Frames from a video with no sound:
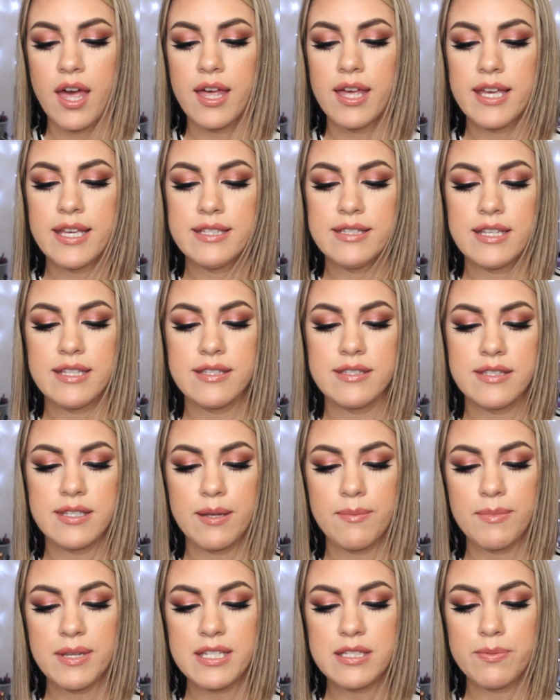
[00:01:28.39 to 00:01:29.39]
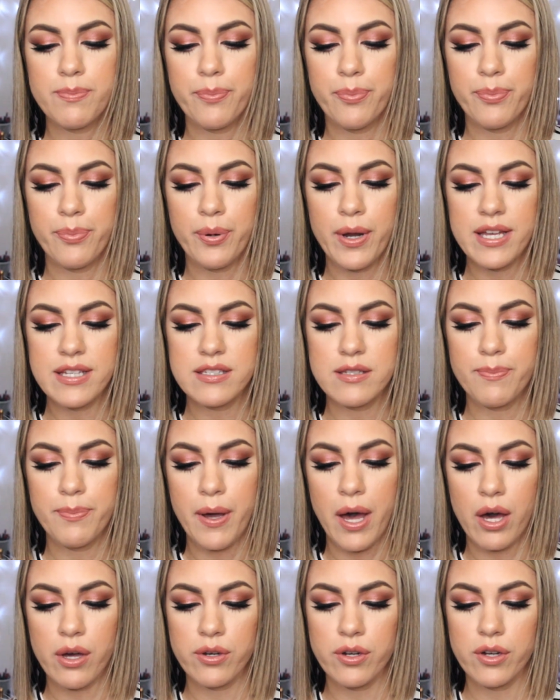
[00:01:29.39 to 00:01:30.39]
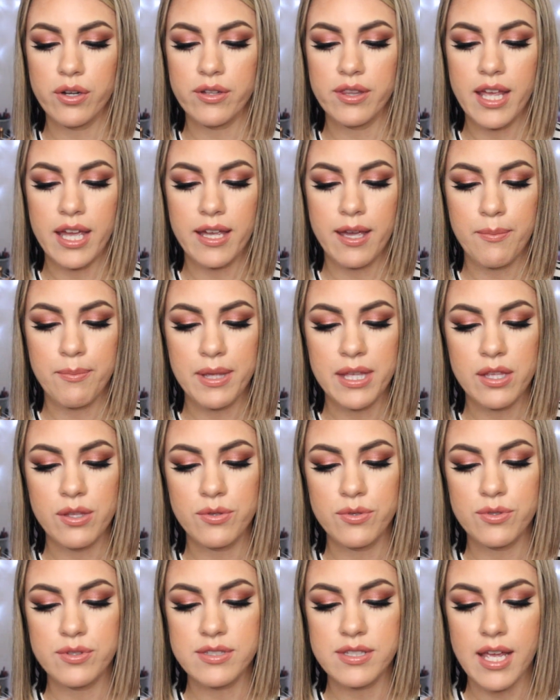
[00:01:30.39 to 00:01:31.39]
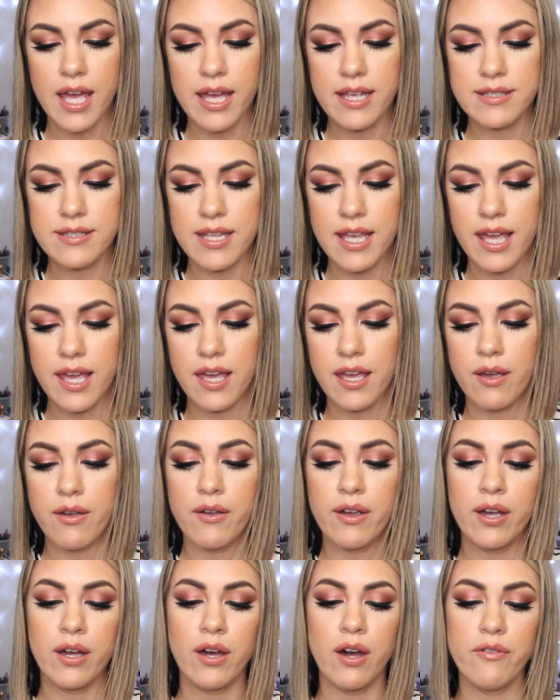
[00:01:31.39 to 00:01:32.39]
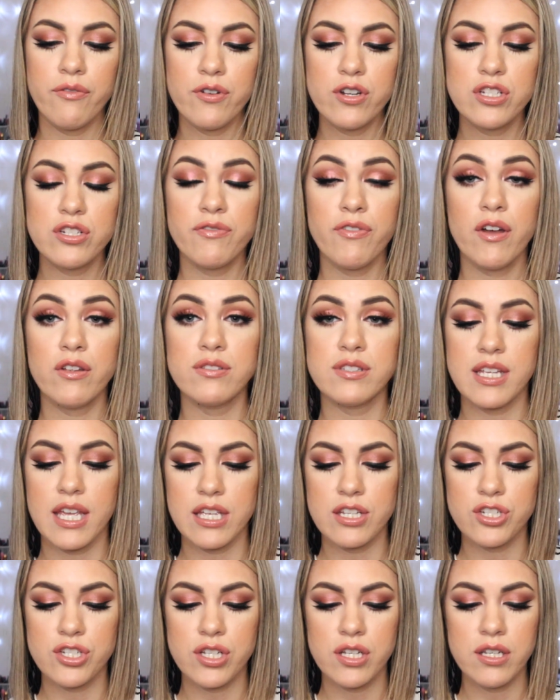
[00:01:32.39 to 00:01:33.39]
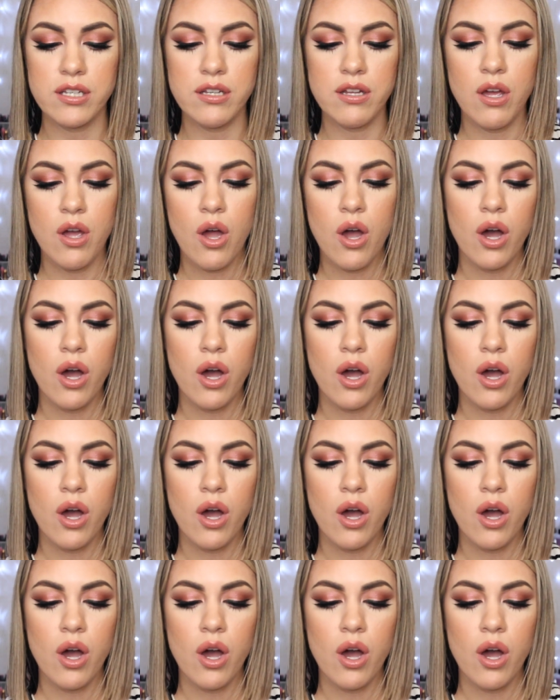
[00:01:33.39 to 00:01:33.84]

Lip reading: It is a seamless pressed powder that can be used as a coverage foundation